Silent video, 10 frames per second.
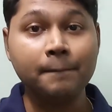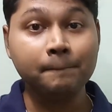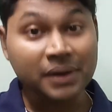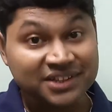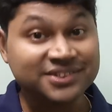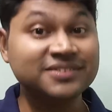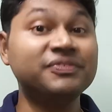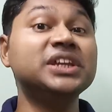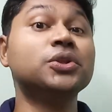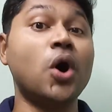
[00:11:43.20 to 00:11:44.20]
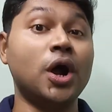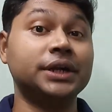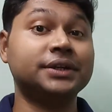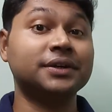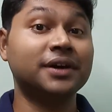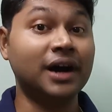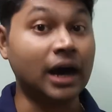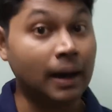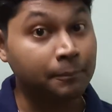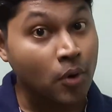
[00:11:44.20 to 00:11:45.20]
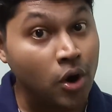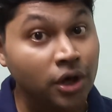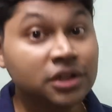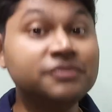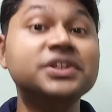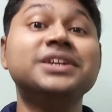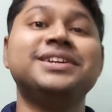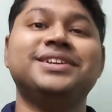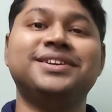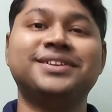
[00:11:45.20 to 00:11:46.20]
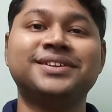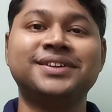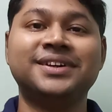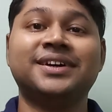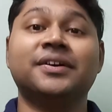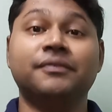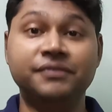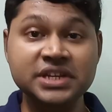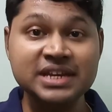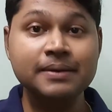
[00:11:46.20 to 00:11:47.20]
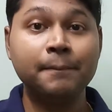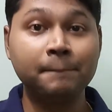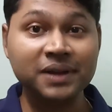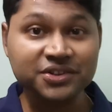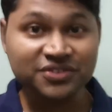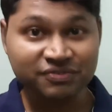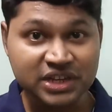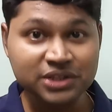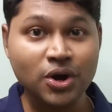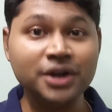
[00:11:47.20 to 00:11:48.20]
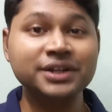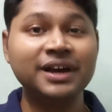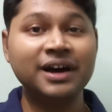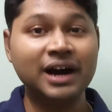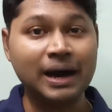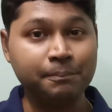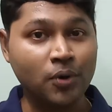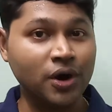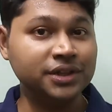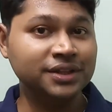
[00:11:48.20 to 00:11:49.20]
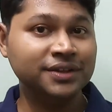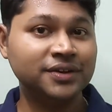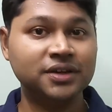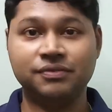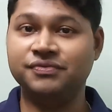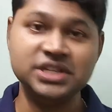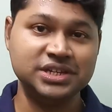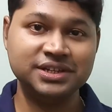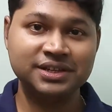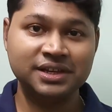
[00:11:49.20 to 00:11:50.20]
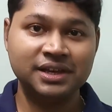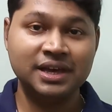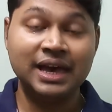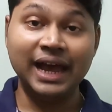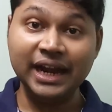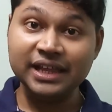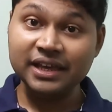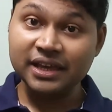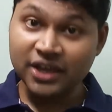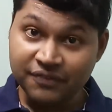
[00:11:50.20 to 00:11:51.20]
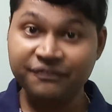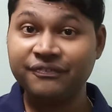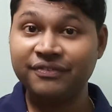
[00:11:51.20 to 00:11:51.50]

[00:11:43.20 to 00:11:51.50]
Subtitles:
plus V naught upon V. V plus V naught upon V. And if